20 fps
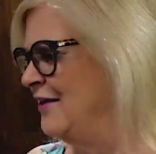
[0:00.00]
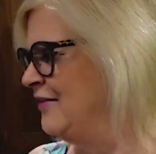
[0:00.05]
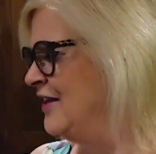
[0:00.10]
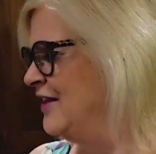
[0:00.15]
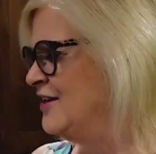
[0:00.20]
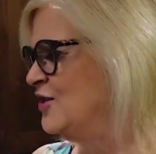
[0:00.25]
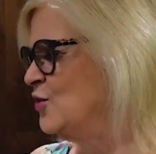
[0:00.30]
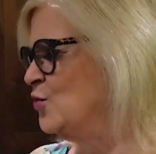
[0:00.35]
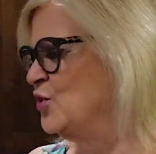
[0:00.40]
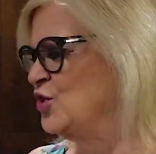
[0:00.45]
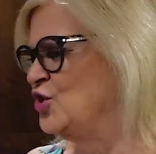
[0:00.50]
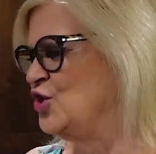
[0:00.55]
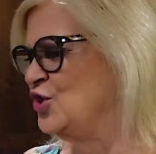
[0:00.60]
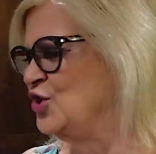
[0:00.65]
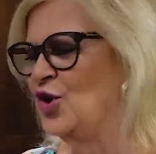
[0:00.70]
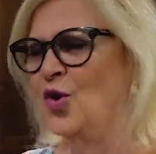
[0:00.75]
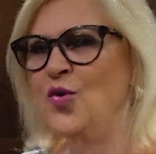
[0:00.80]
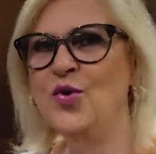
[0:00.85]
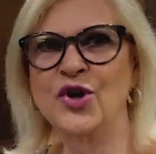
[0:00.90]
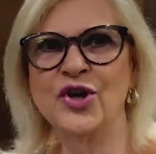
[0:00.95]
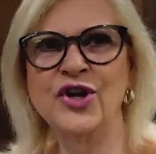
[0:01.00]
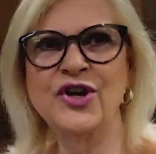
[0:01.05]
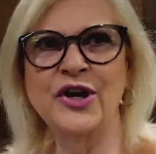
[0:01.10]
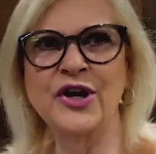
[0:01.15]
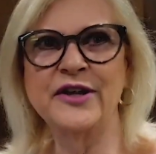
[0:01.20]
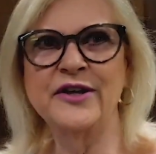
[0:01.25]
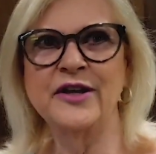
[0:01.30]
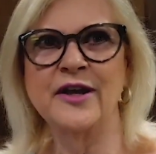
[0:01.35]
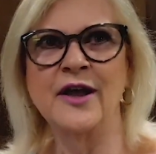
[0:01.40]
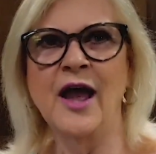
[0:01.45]
This was so
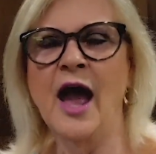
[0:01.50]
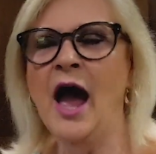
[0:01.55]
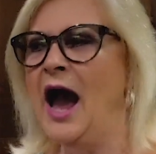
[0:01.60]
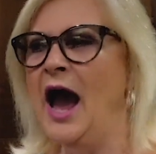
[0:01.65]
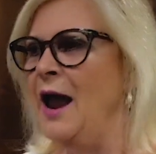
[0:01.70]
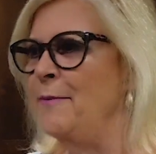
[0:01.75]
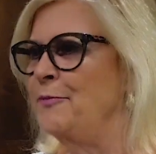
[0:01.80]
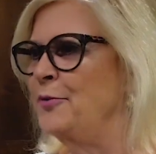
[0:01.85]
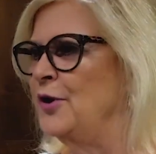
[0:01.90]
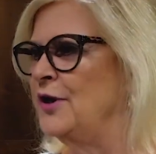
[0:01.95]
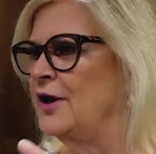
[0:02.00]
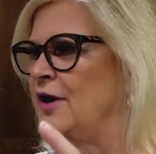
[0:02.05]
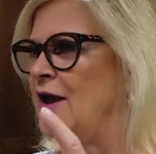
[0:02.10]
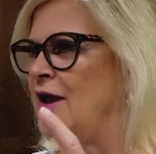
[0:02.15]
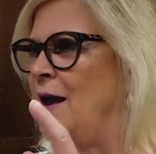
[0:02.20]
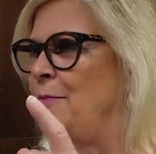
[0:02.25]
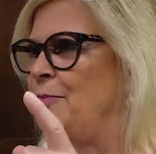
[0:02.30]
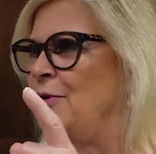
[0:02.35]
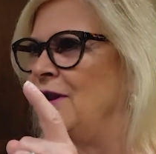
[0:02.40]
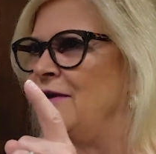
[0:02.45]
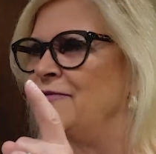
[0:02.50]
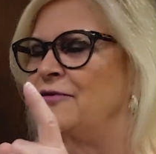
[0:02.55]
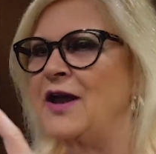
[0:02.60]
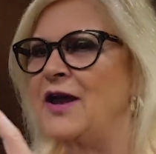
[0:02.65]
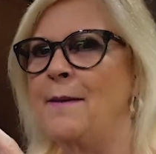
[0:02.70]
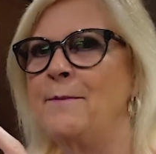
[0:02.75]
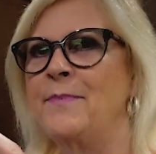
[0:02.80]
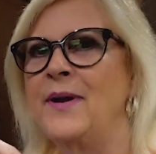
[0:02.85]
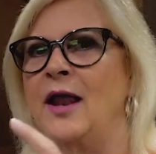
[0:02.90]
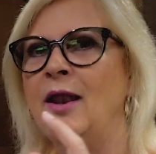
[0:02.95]
good. I put a couple of
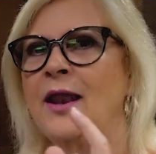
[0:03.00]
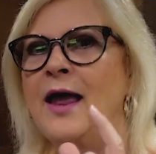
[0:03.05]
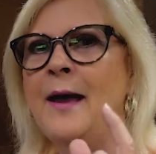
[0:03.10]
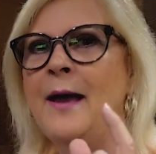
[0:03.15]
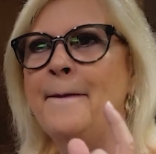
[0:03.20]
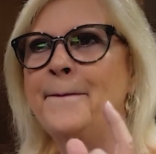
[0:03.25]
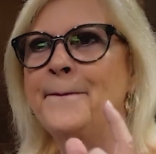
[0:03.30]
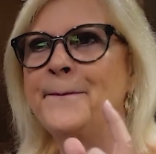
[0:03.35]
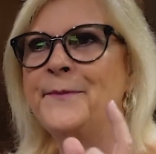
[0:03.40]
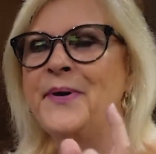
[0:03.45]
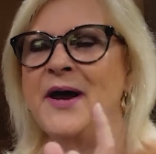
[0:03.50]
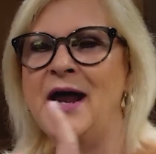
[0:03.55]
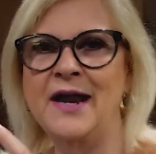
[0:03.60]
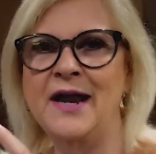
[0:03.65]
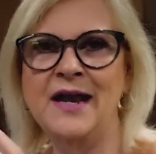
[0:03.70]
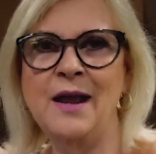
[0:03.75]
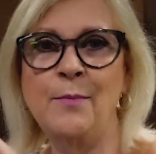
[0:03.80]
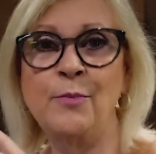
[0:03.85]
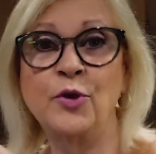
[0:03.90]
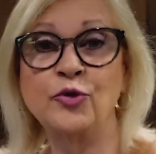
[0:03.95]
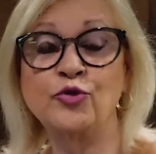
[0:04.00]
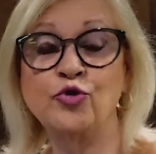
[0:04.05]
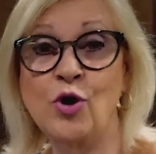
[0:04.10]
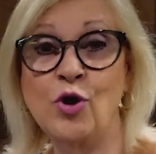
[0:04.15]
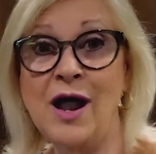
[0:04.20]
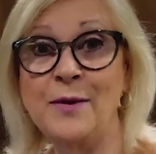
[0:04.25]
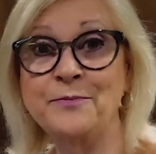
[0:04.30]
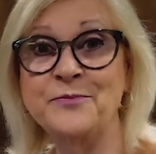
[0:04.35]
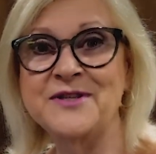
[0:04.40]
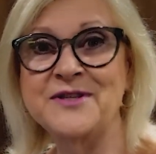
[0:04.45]
Capella pineapple
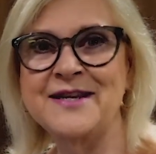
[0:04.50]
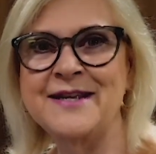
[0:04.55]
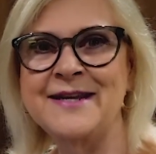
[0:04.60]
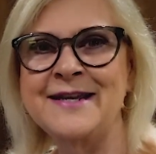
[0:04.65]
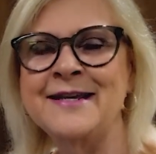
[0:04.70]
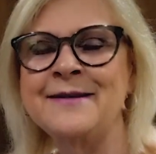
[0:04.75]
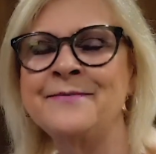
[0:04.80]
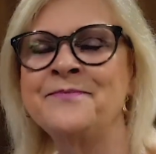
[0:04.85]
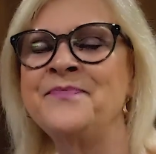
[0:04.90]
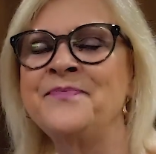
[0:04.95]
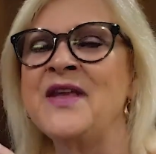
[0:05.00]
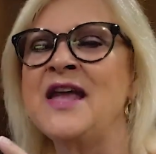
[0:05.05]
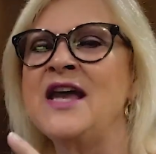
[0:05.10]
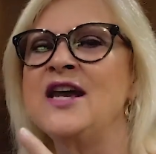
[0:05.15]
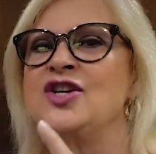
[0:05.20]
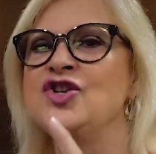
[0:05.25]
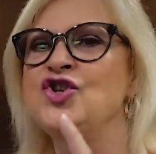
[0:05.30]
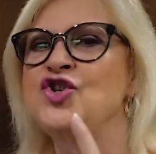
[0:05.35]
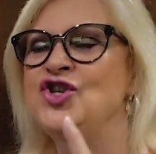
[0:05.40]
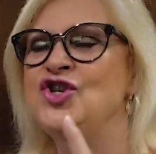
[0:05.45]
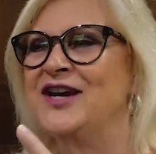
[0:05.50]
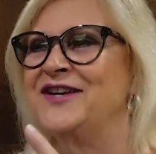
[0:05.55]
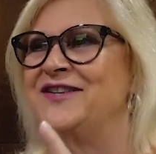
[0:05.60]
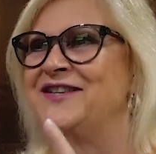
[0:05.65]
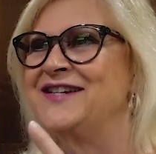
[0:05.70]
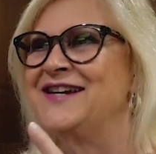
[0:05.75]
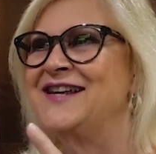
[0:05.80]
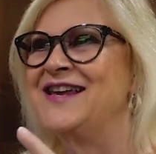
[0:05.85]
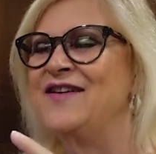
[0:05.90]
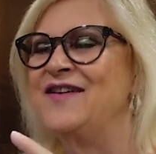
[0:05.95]
drops in it
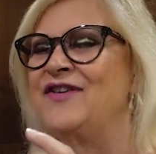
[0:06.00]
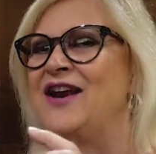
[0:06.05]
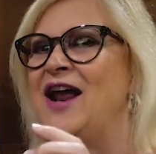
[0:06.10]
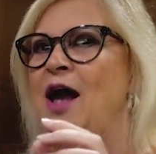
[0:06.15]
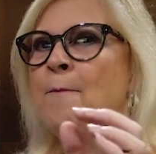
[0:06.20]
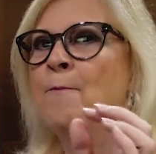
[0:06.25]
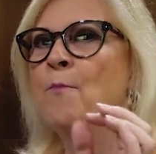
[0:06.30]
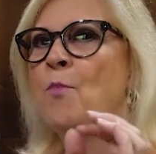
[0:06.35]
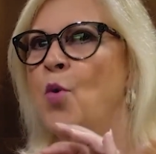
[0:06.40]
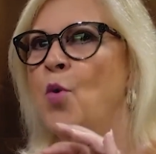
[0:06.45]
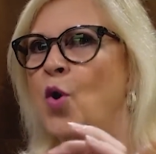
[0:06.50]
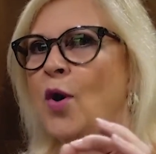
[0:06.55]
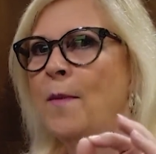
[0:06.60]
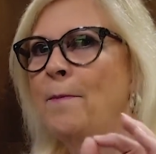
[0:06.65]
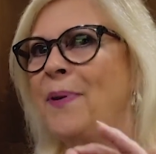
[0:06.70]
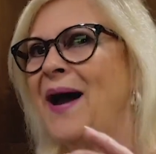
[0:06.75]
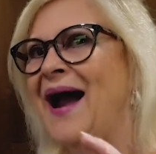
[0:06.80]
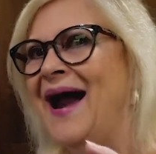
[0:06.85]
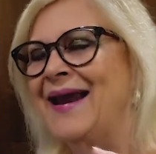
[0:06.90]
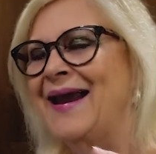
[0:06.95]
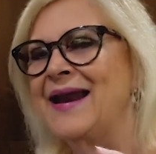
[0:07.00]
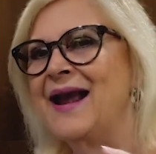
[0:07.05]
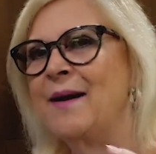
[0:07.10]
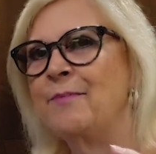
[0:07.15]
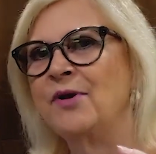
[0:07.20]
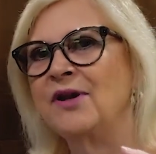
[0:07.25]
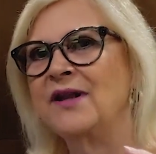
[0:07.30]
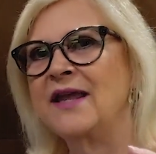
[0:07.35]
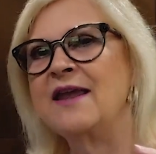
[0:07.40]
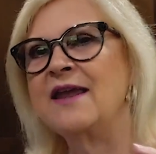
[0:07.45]
just to give it a more
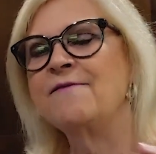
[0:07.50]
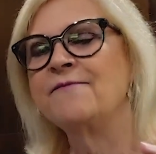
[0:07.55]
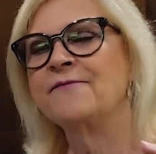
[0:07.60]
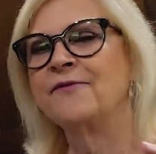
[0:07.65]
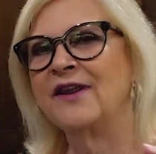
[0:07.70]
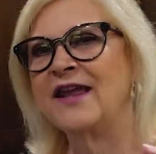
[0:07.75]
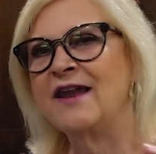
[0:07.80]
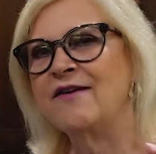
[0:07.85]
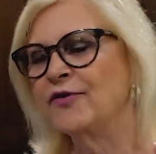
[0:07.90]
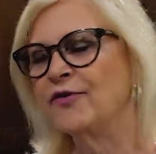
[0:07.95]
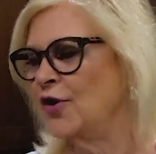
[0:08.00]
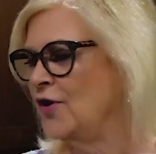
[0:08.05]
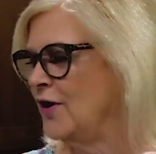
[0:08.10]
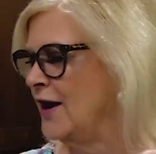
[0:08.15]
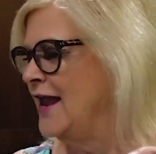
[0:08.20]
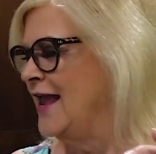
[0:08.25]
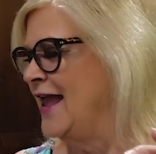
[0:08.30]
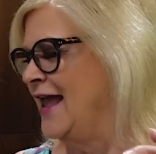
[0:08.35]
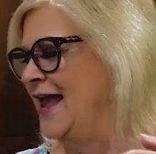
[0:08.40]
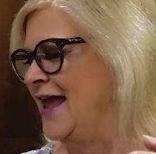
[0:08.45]
pineapple flavor.